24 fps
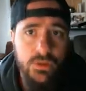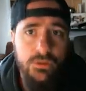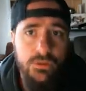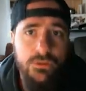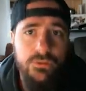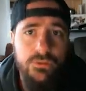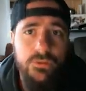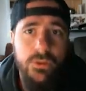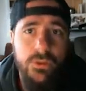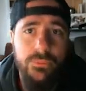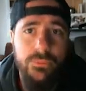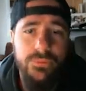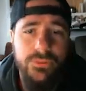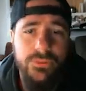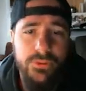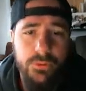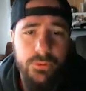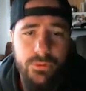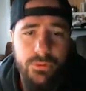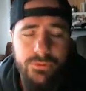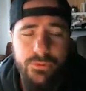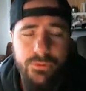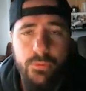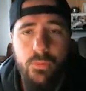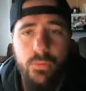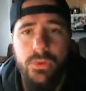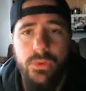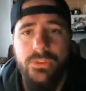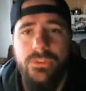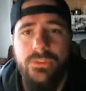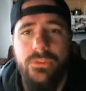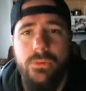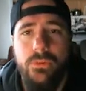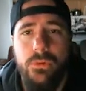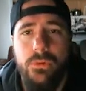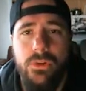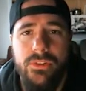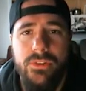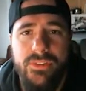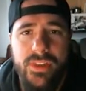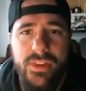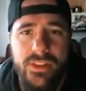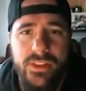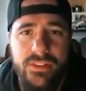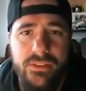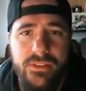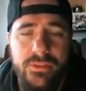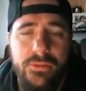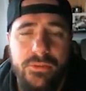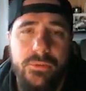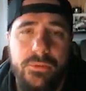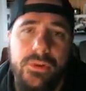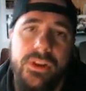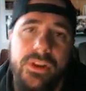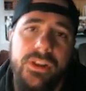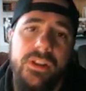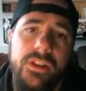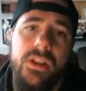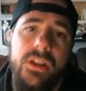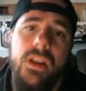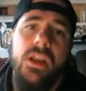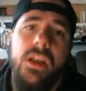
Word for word: So I'm still within one score, 10 to three.